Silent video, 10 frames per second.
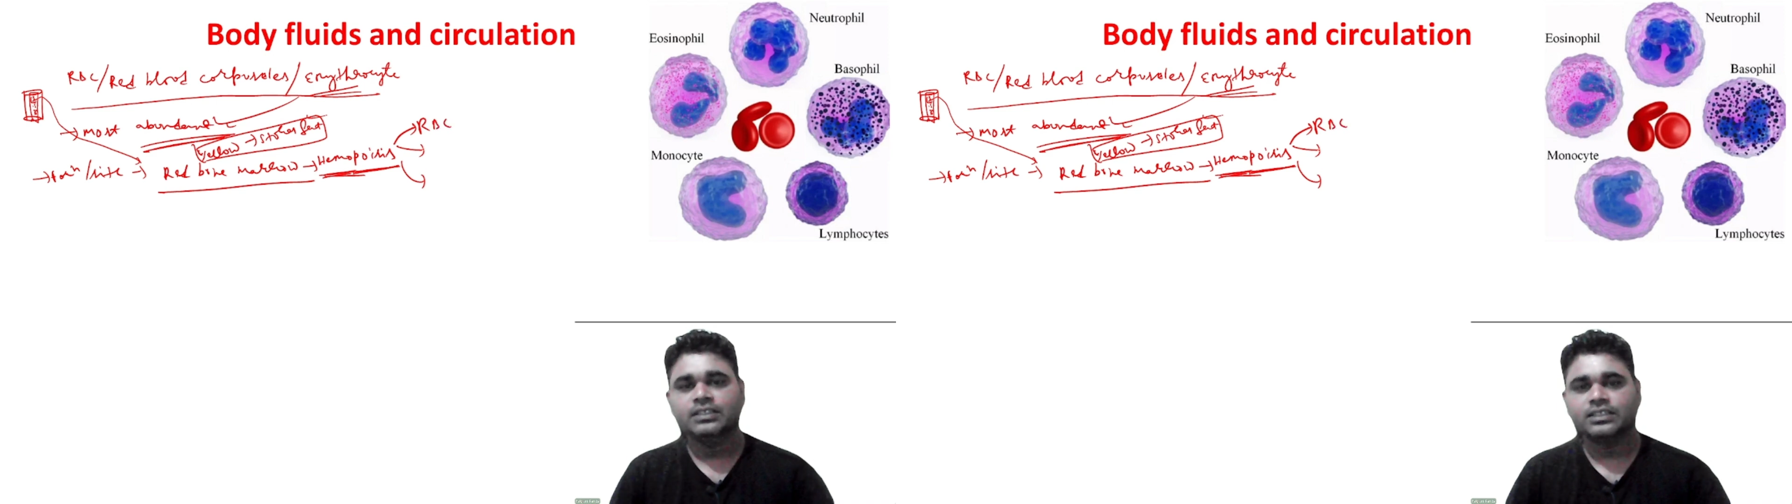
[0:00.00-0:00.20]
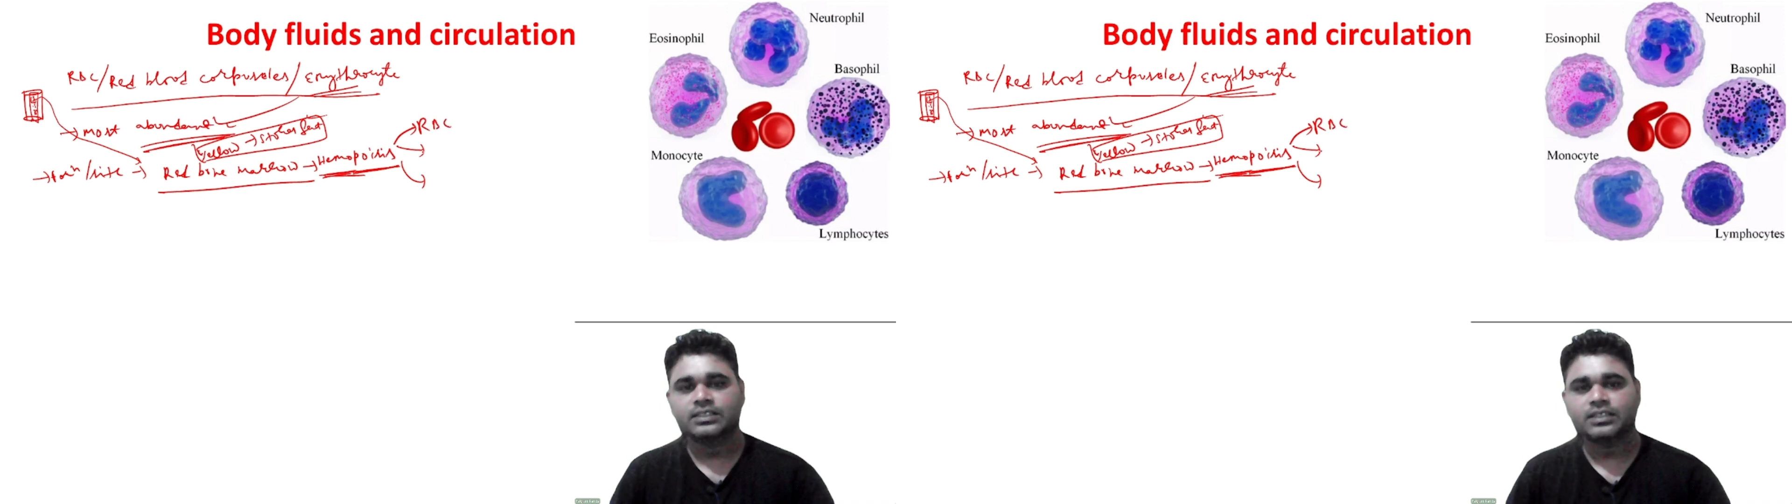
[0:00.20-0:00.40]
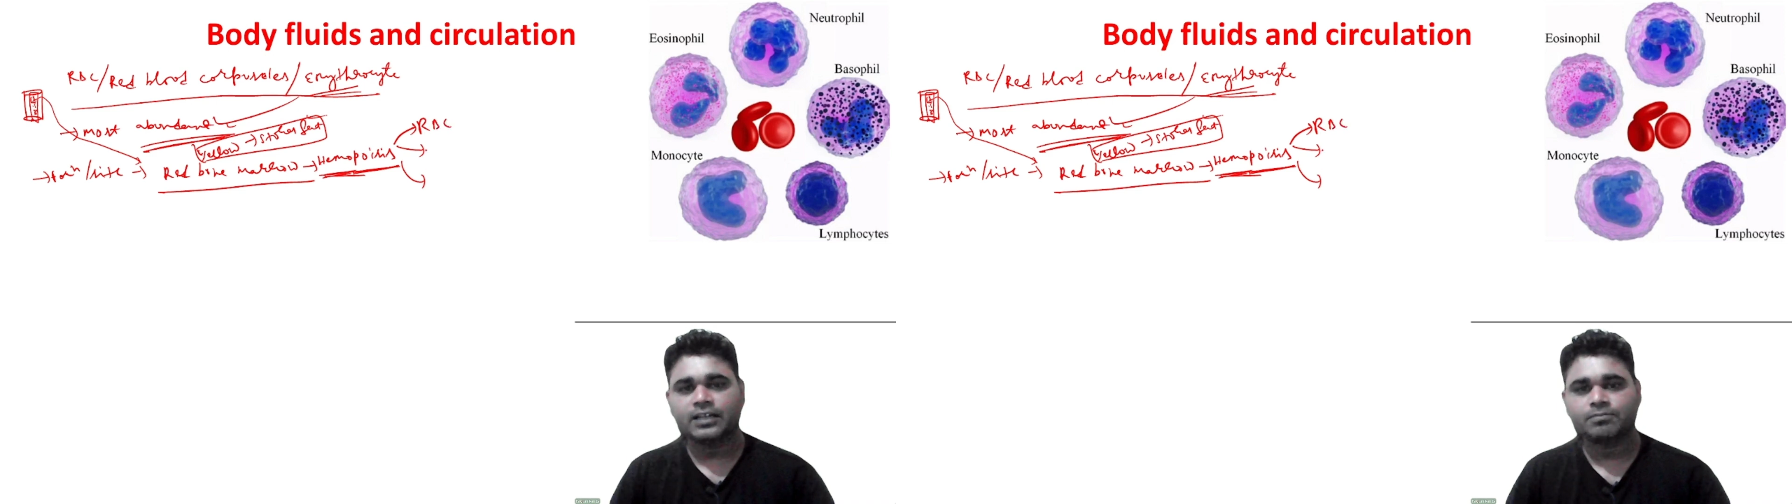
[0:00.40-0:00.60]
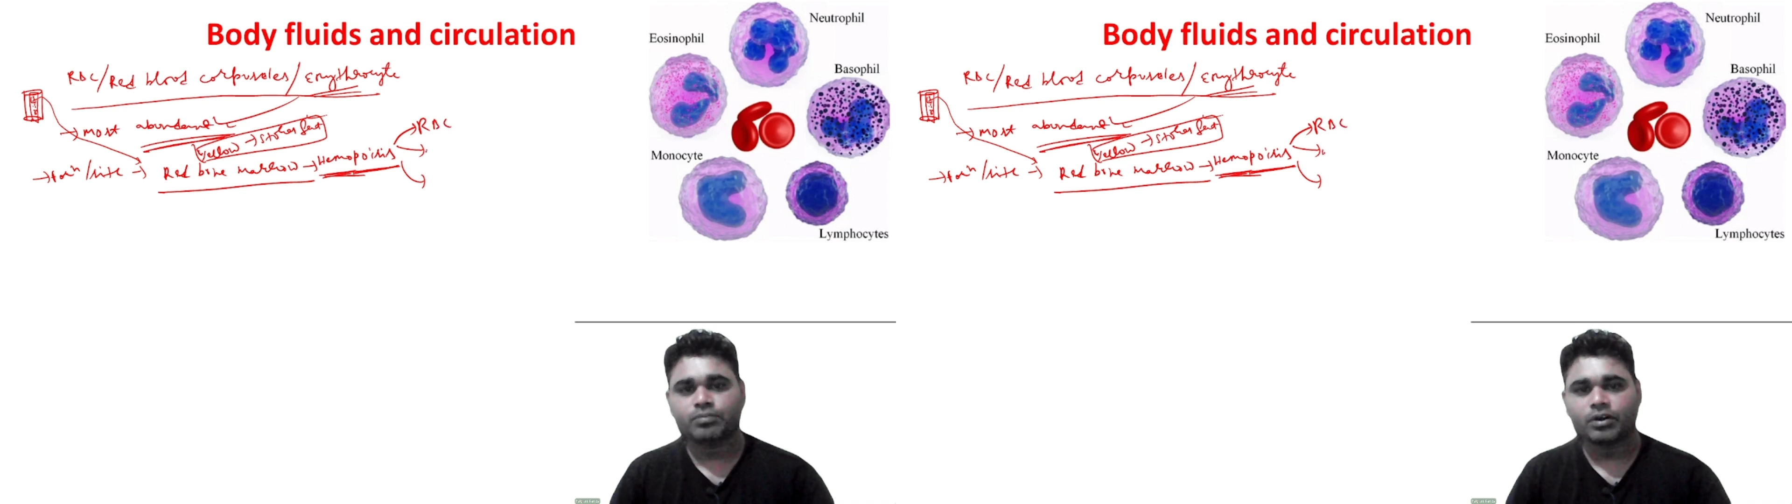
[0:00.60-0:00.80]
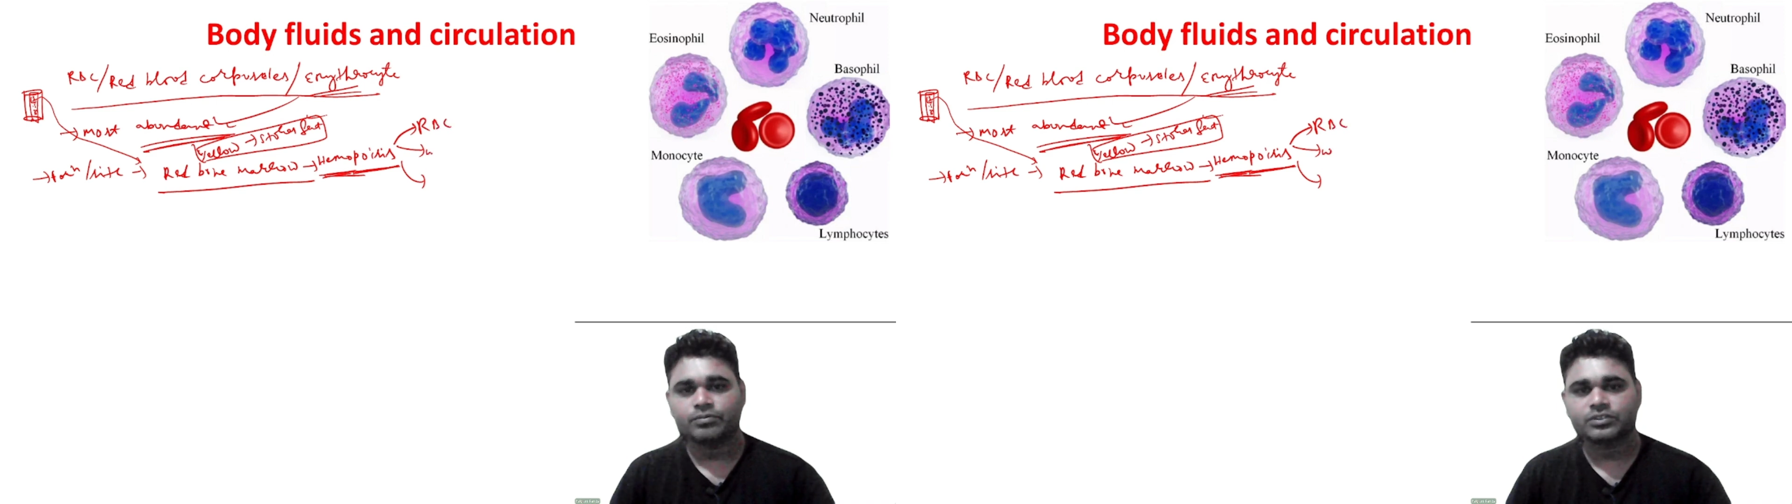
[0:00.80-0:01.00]
it can
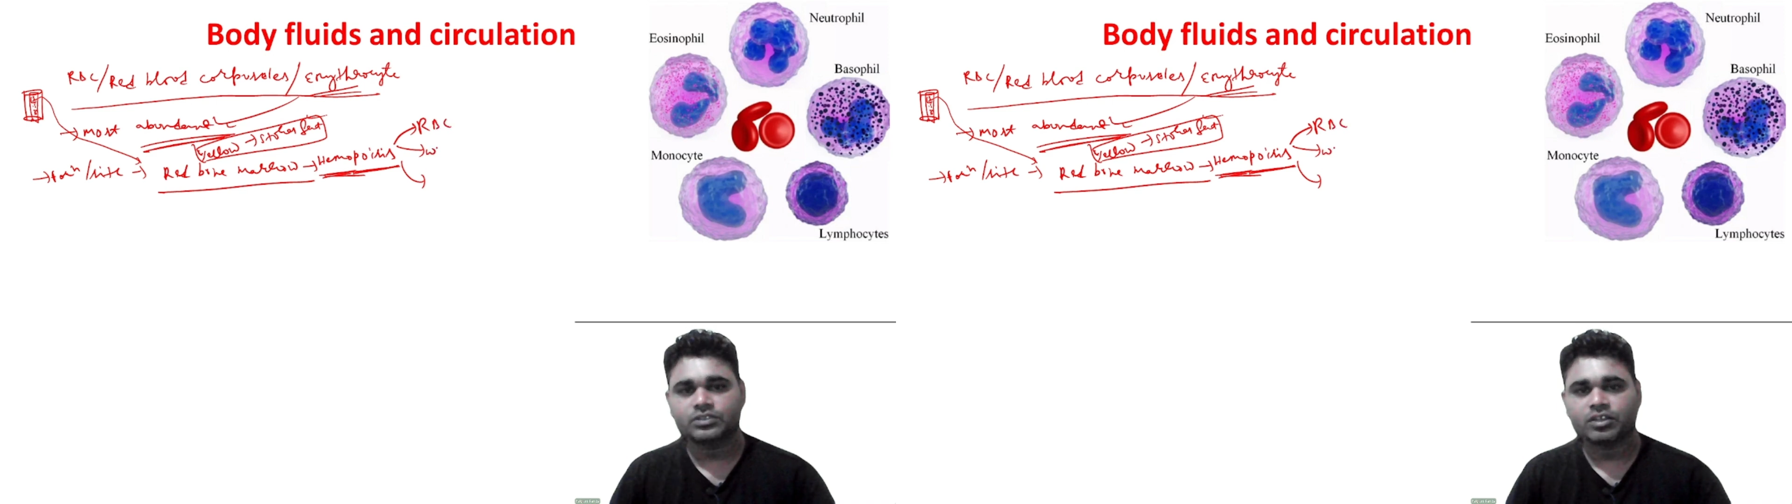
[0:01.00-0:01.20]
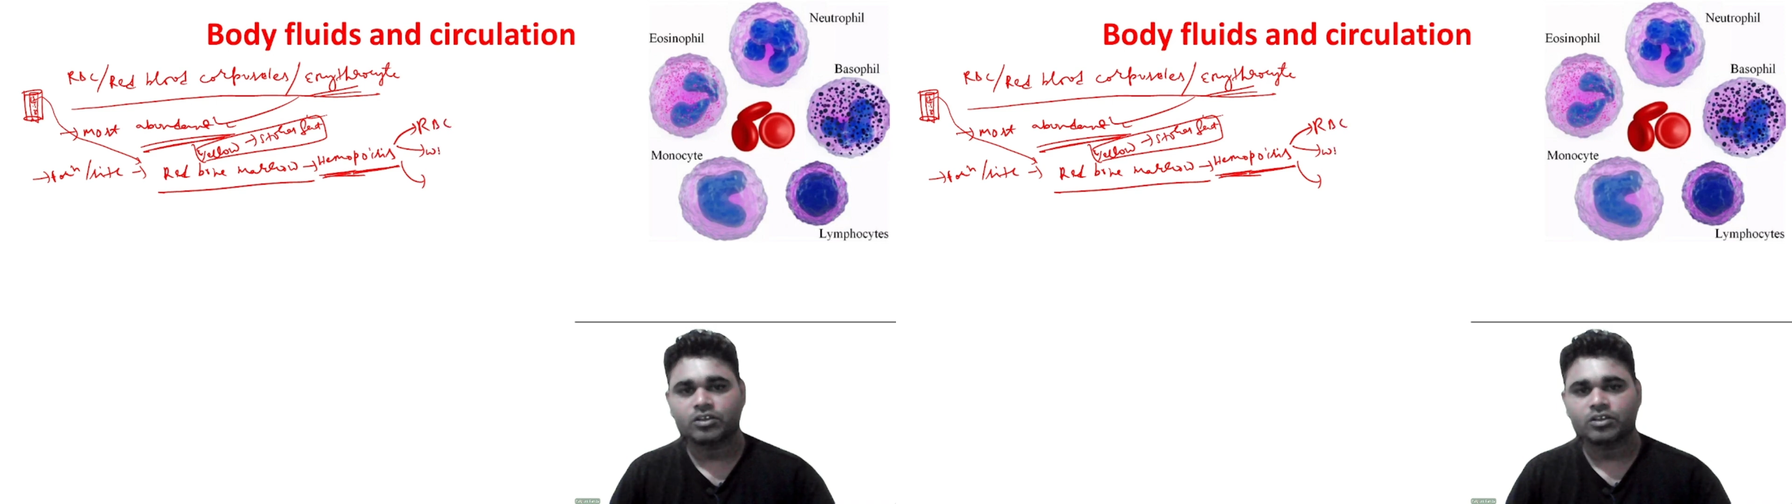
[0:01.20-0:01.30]
form the